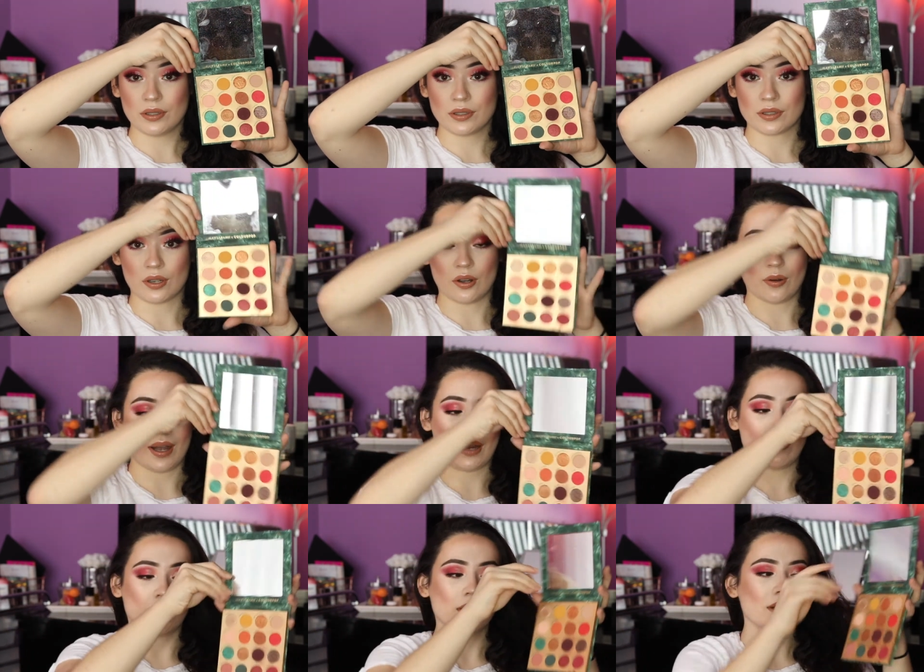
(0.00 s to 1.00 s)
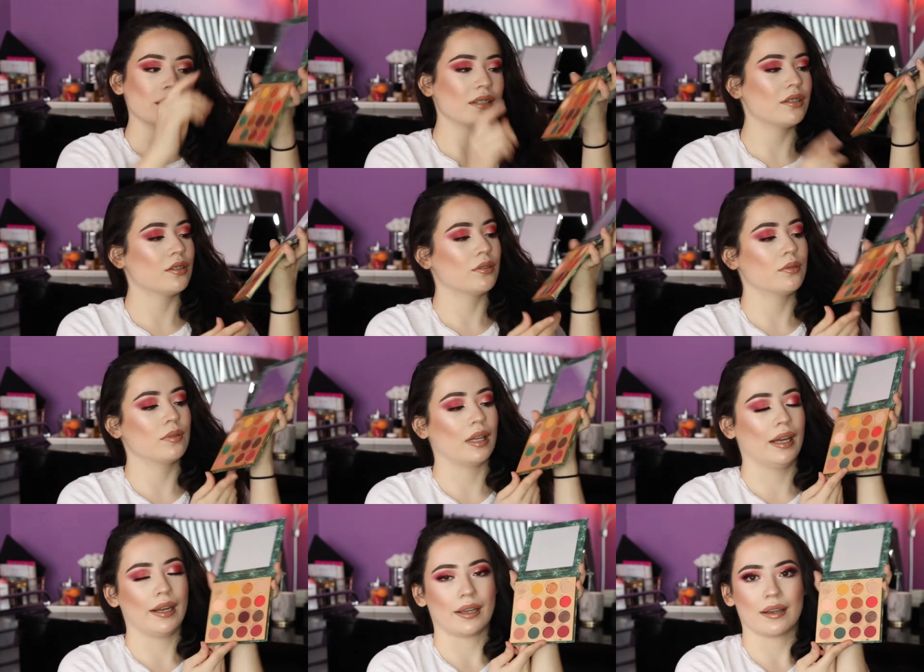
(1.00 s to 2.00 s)
So I wanted to do
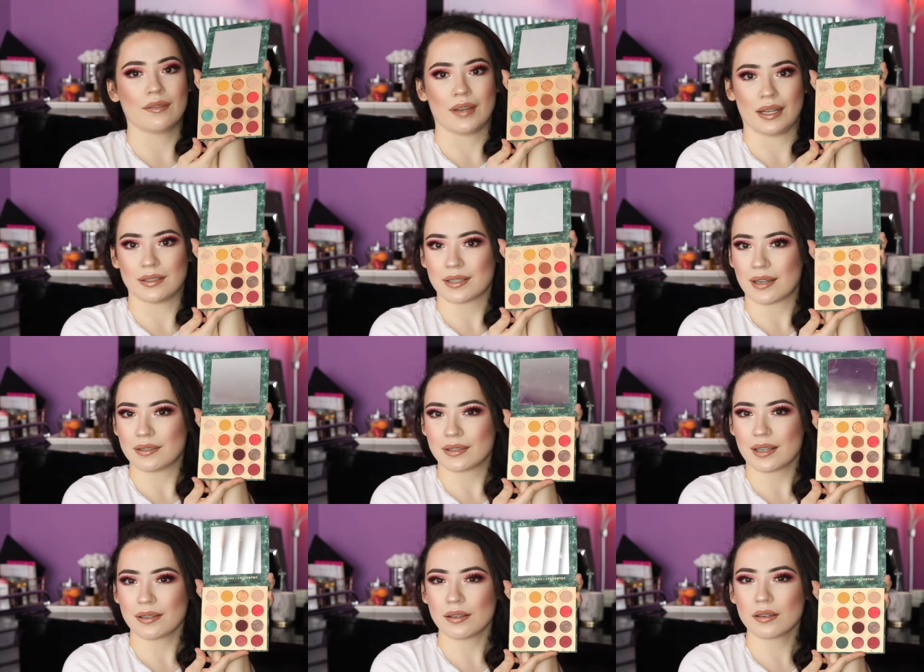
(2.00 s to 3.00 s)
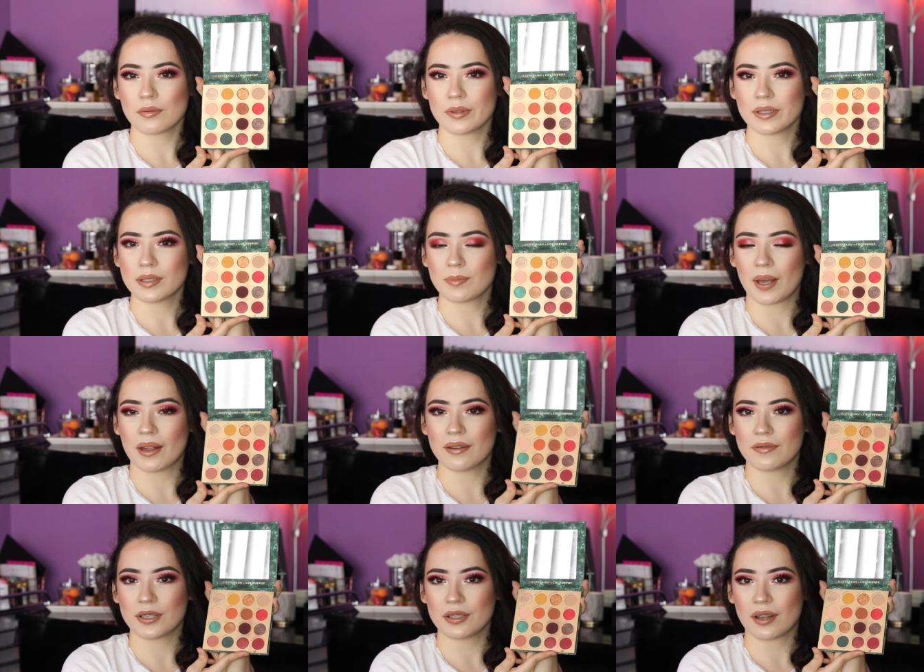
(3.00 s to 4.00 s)
like a Valentine's Day look with this palette
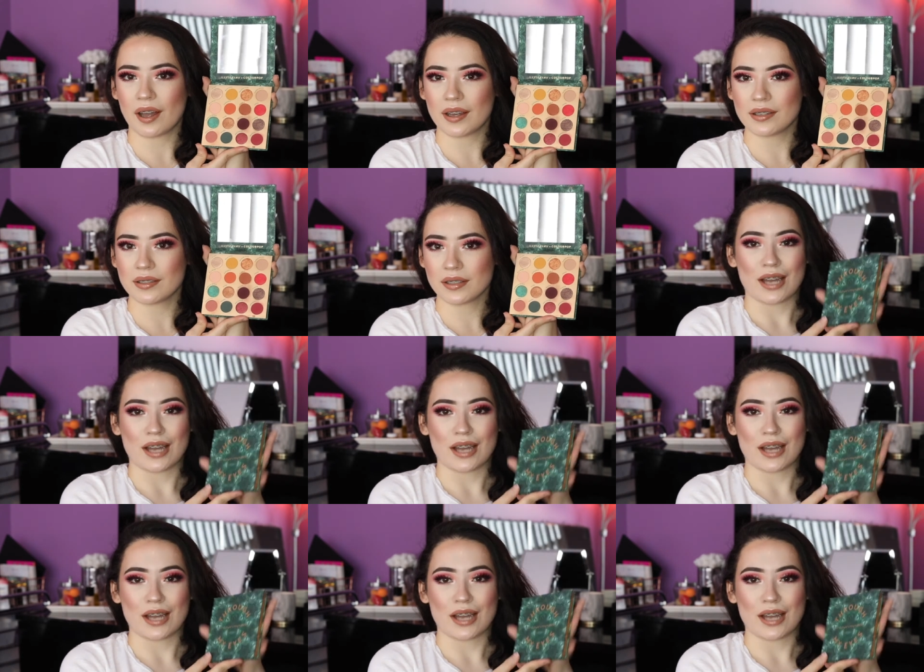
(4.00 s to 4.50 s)
for you guys.